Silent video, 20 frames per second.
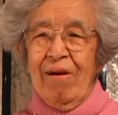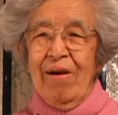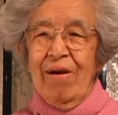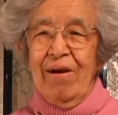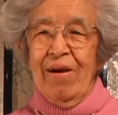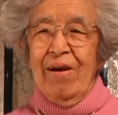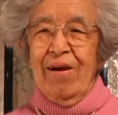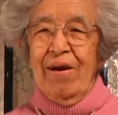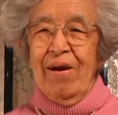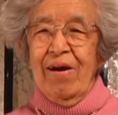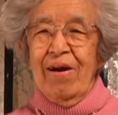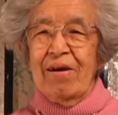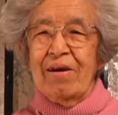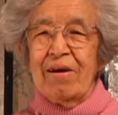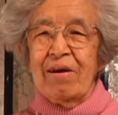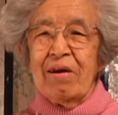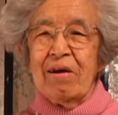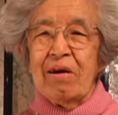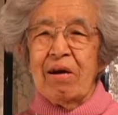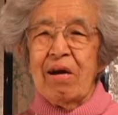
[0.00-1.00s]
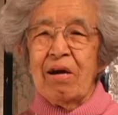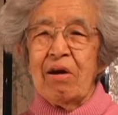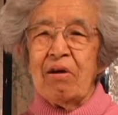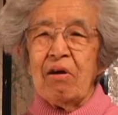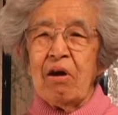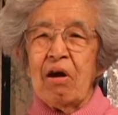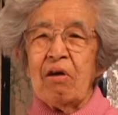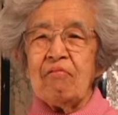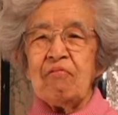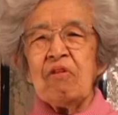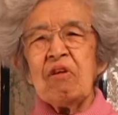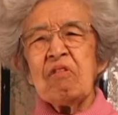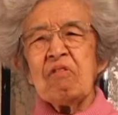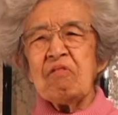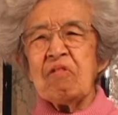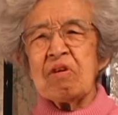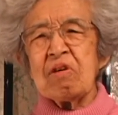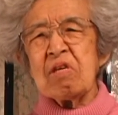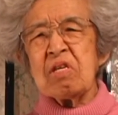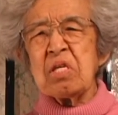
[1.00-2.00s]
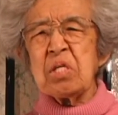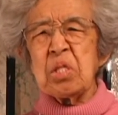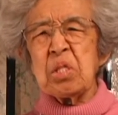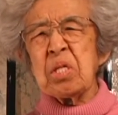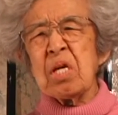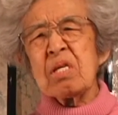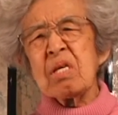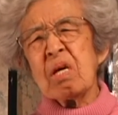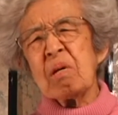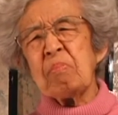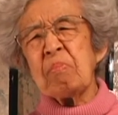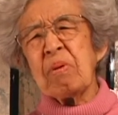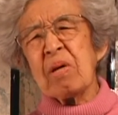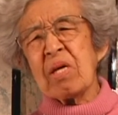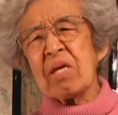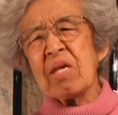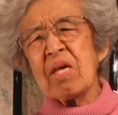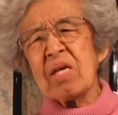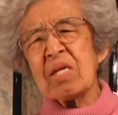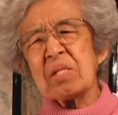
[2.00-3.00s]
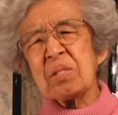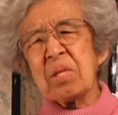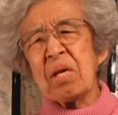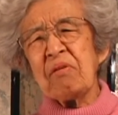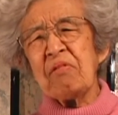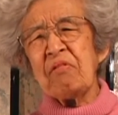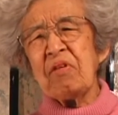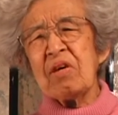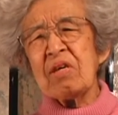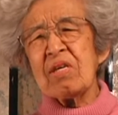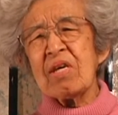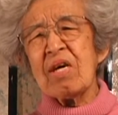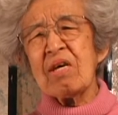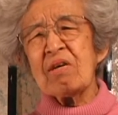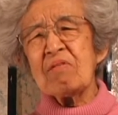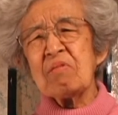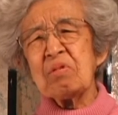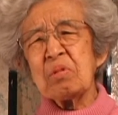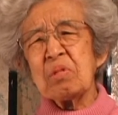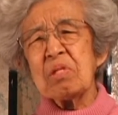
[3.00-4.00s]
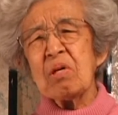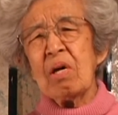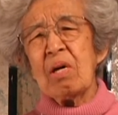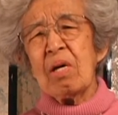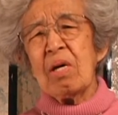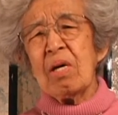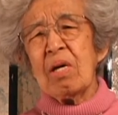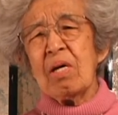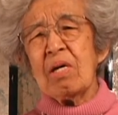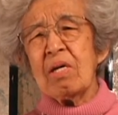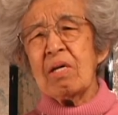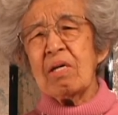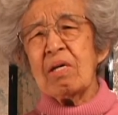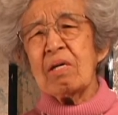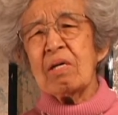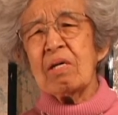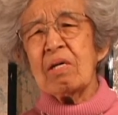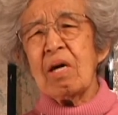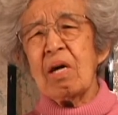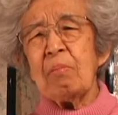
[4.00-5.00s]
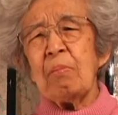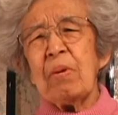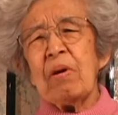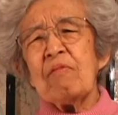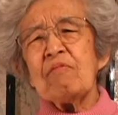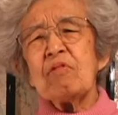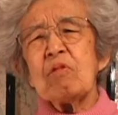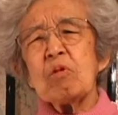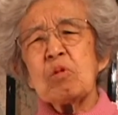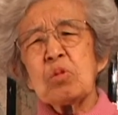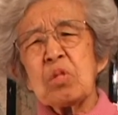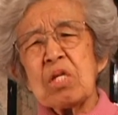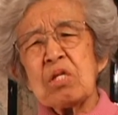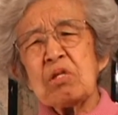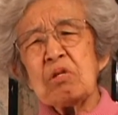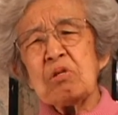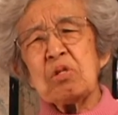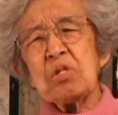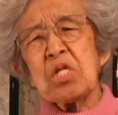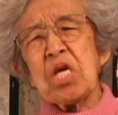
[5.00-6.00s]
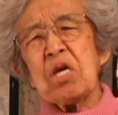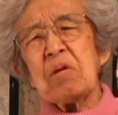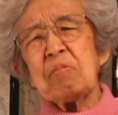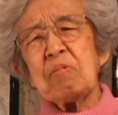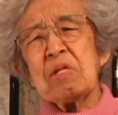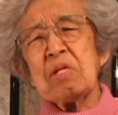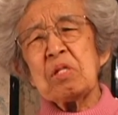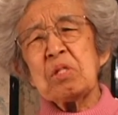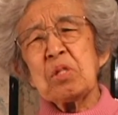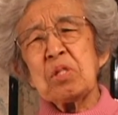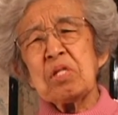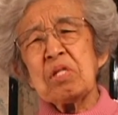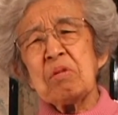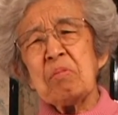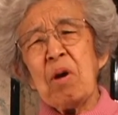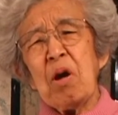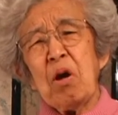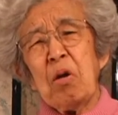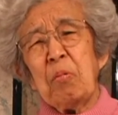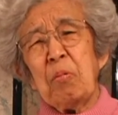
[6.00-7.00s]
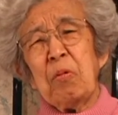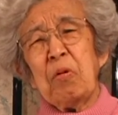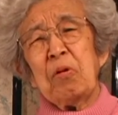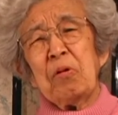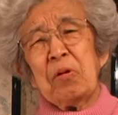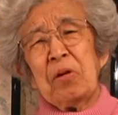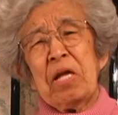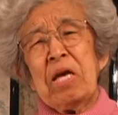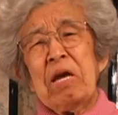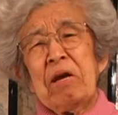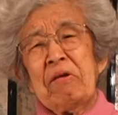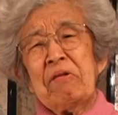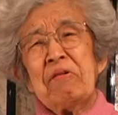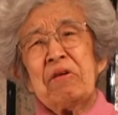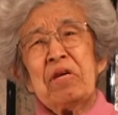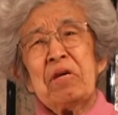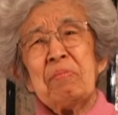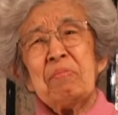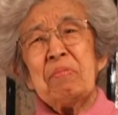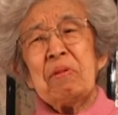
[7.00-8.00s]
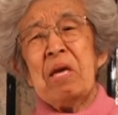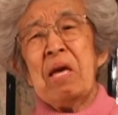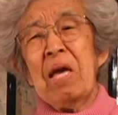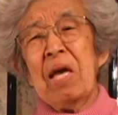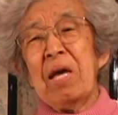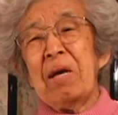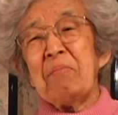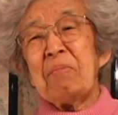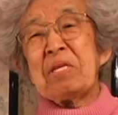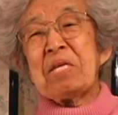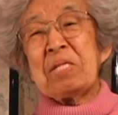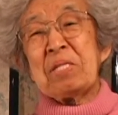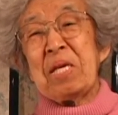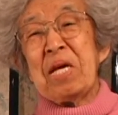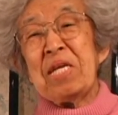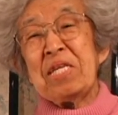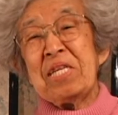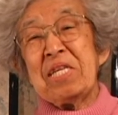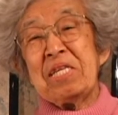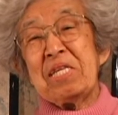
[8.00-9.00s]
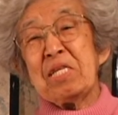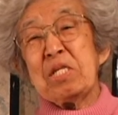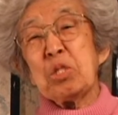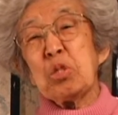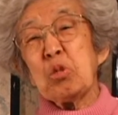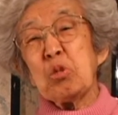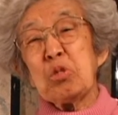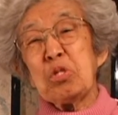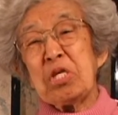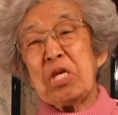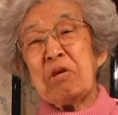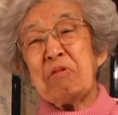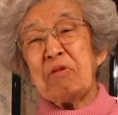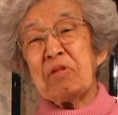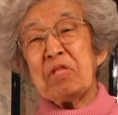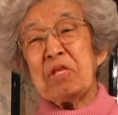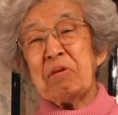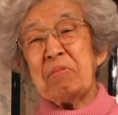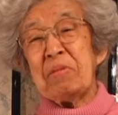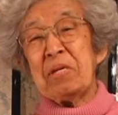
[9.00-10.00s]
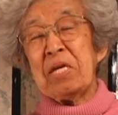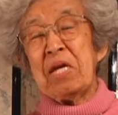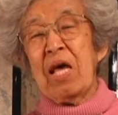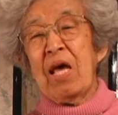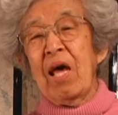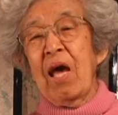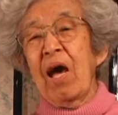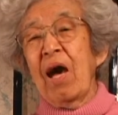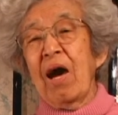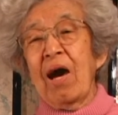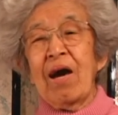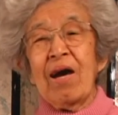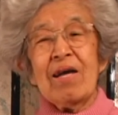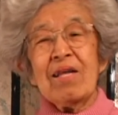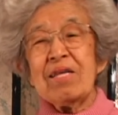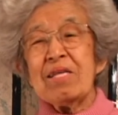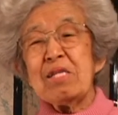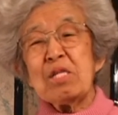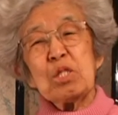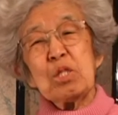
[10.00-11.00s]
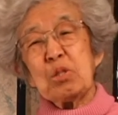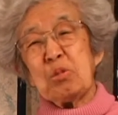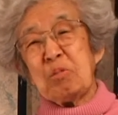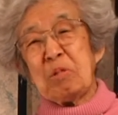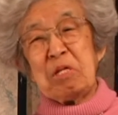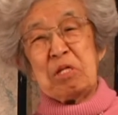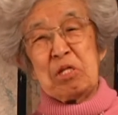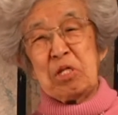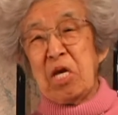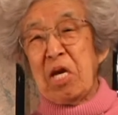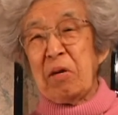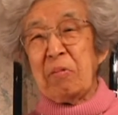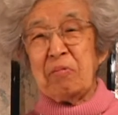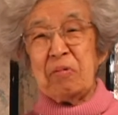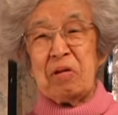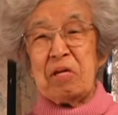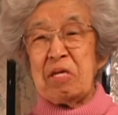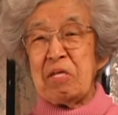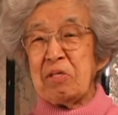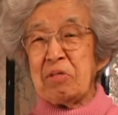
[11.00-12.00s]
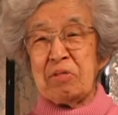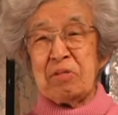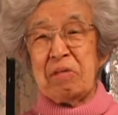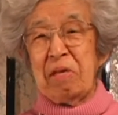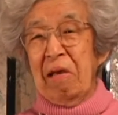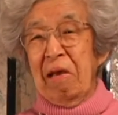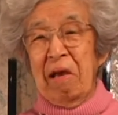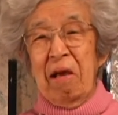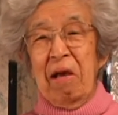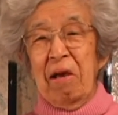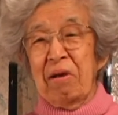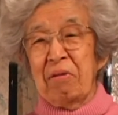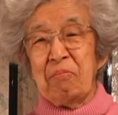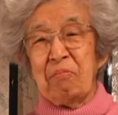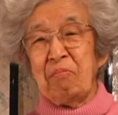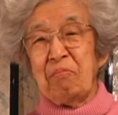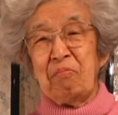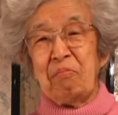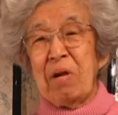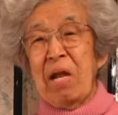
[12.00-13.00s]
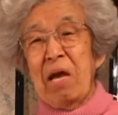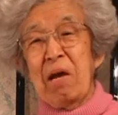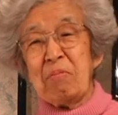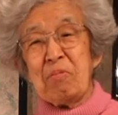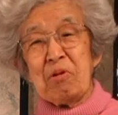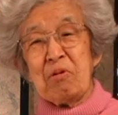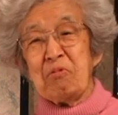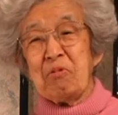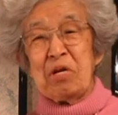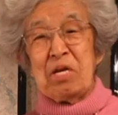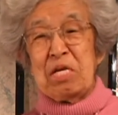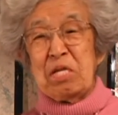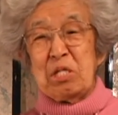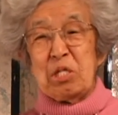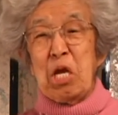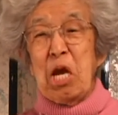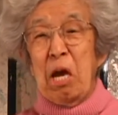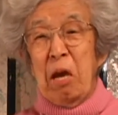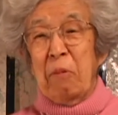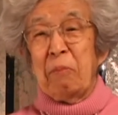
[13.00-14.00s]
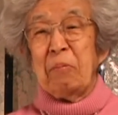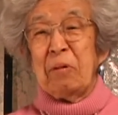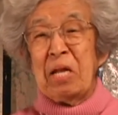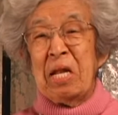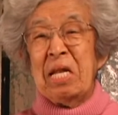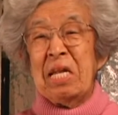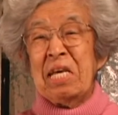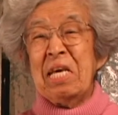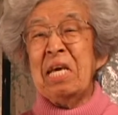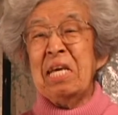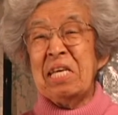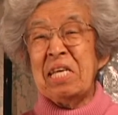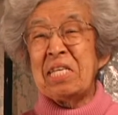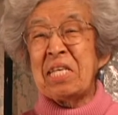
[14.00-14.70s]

I felt very stuck up, I guess. I felt I was above those other Japanese in the Marble area because I didn't associate with them and I didn't speak Japanese, blabber away in Japanese.